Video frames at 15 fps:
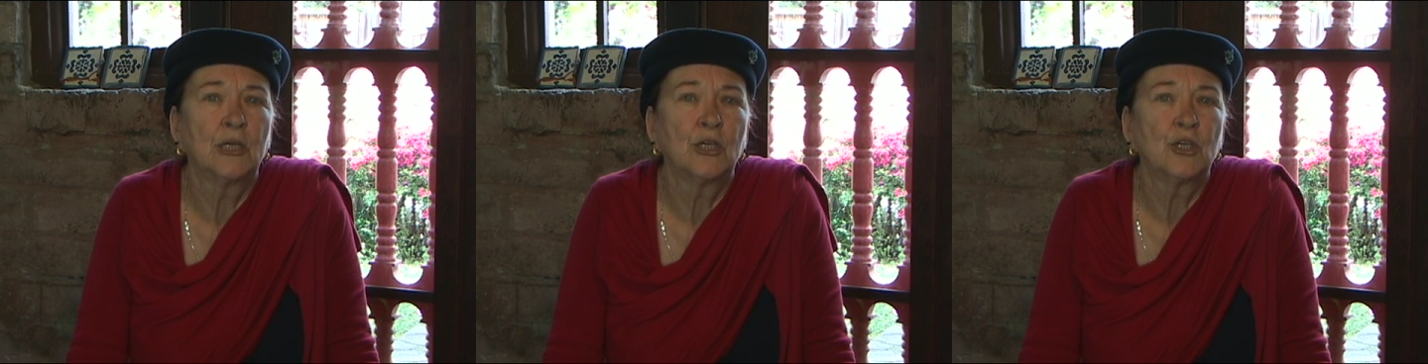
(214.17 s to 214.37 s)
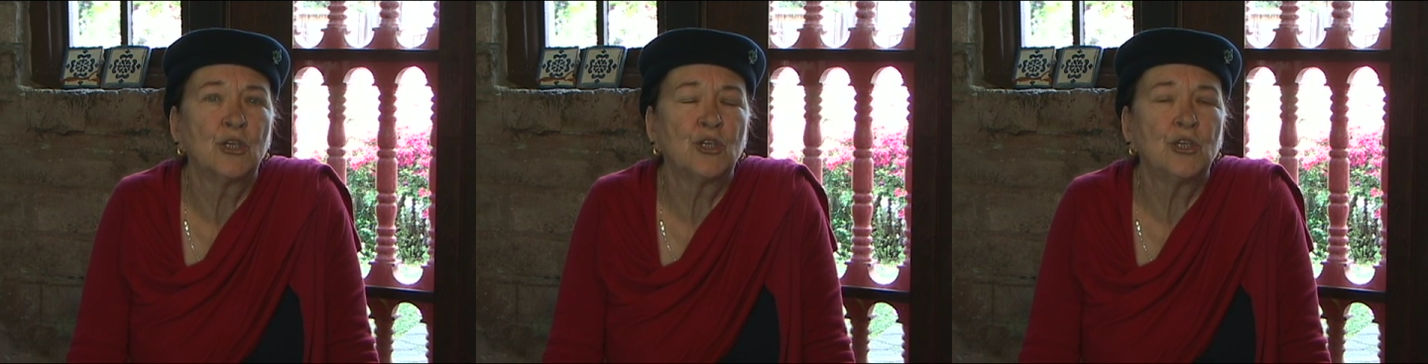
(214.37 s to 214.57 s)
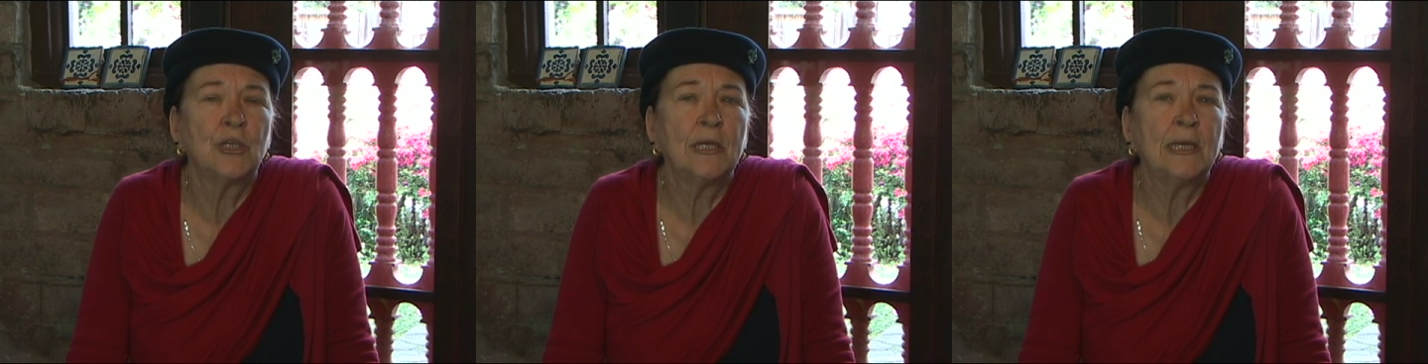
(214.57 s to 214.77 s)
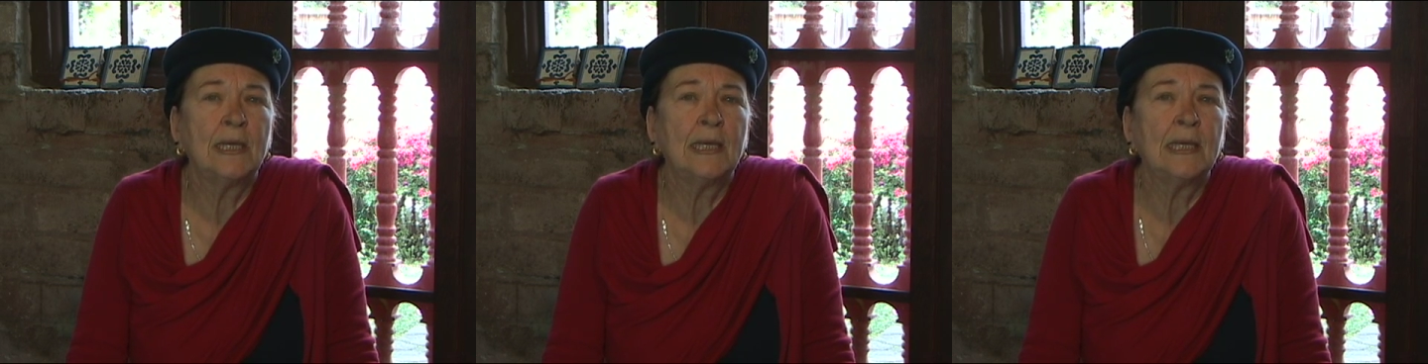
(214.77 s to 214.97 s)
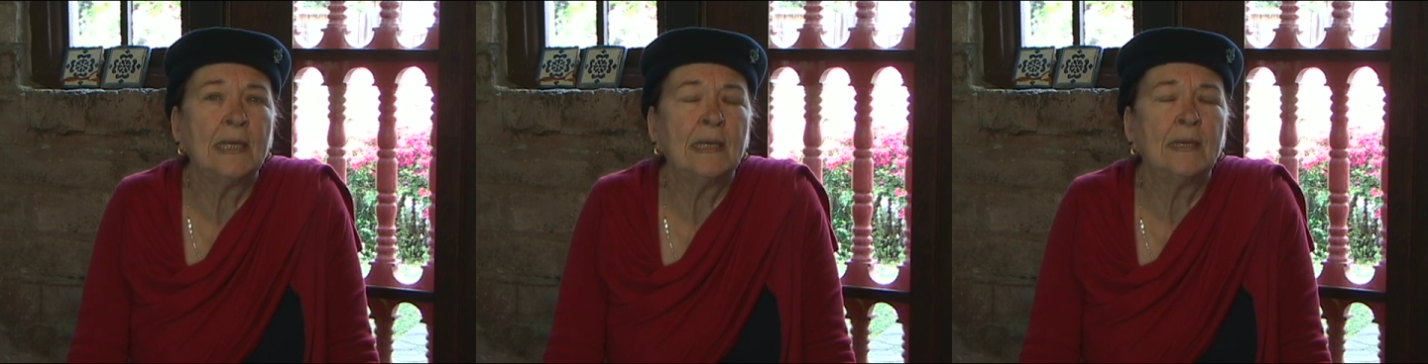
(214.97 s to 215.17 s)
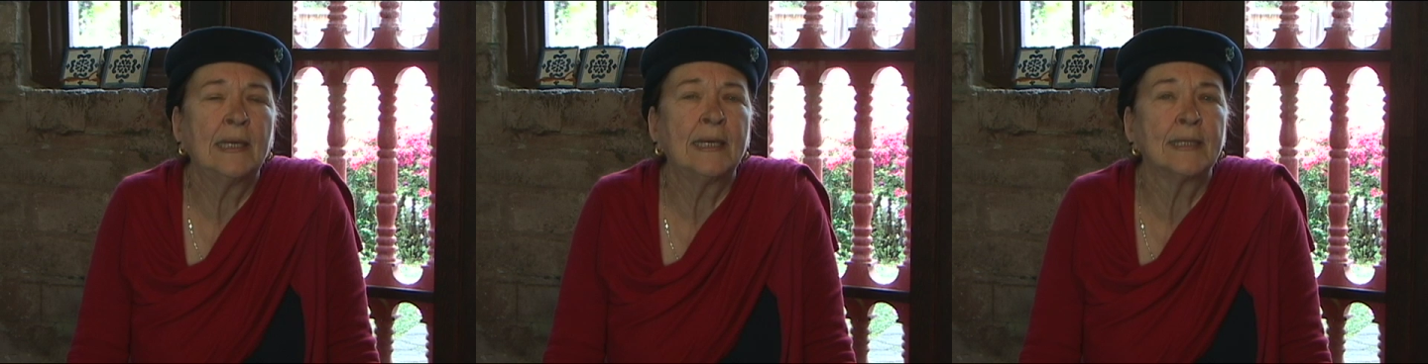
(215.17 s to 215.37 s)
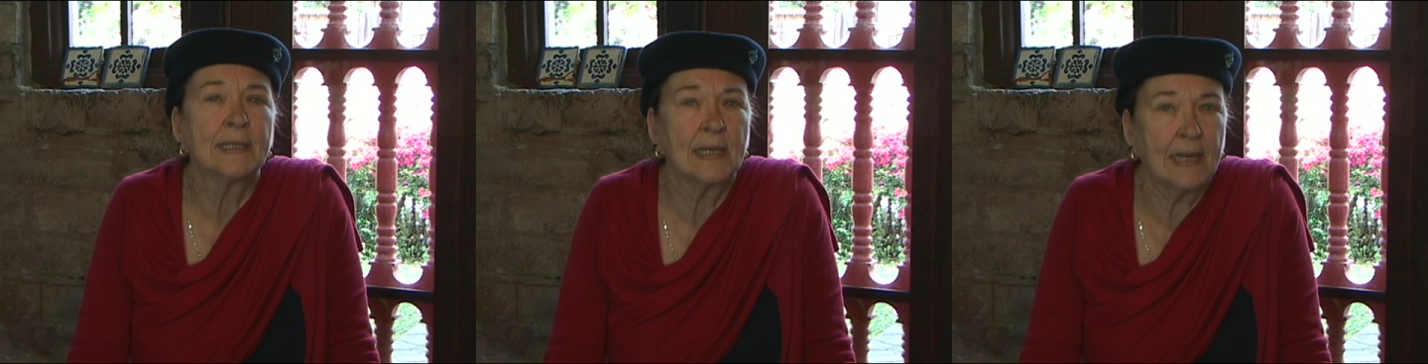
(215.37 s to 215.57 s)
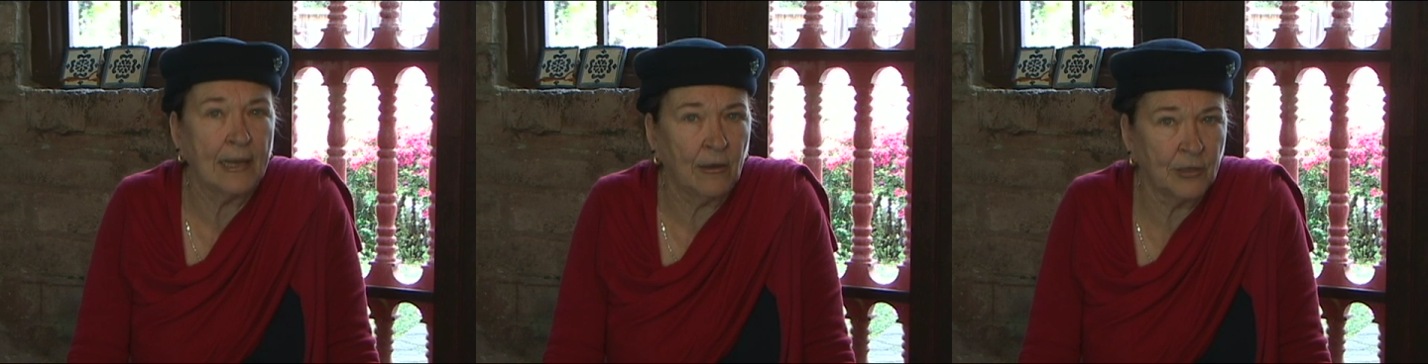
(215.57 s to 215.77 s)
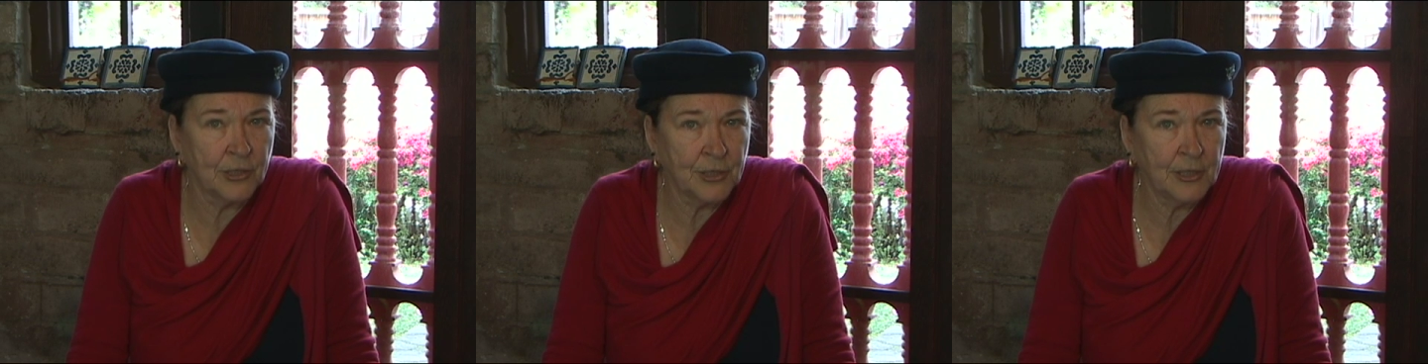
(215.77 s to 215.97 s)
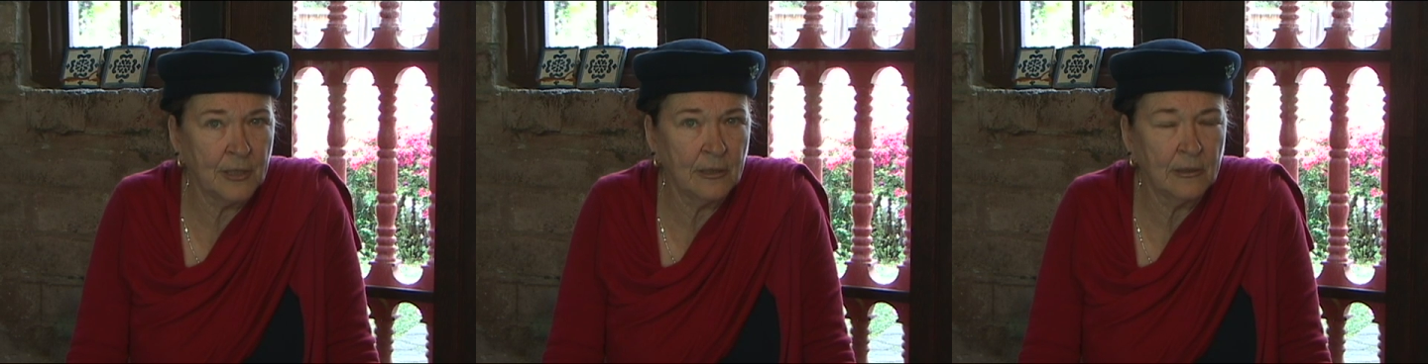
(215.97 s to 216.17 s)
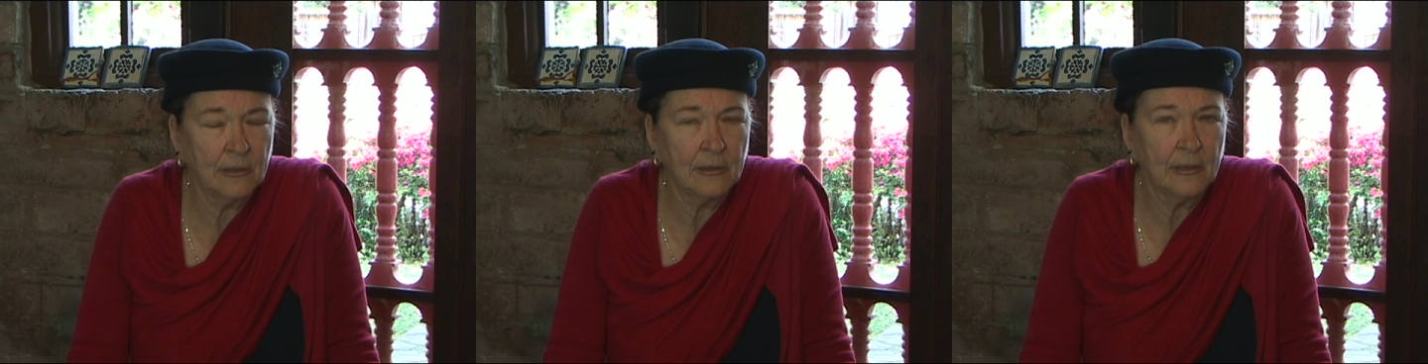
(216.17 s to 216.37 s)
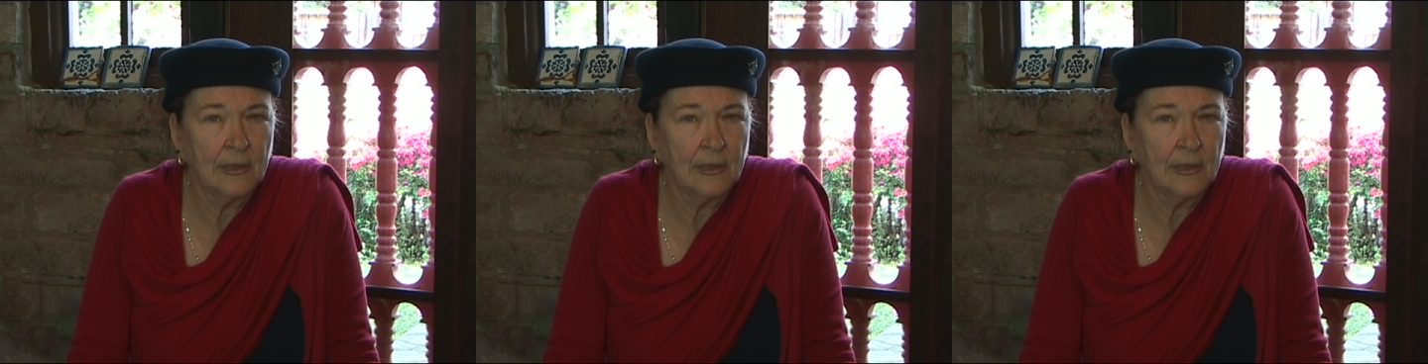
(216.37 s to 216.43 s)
She is an elder,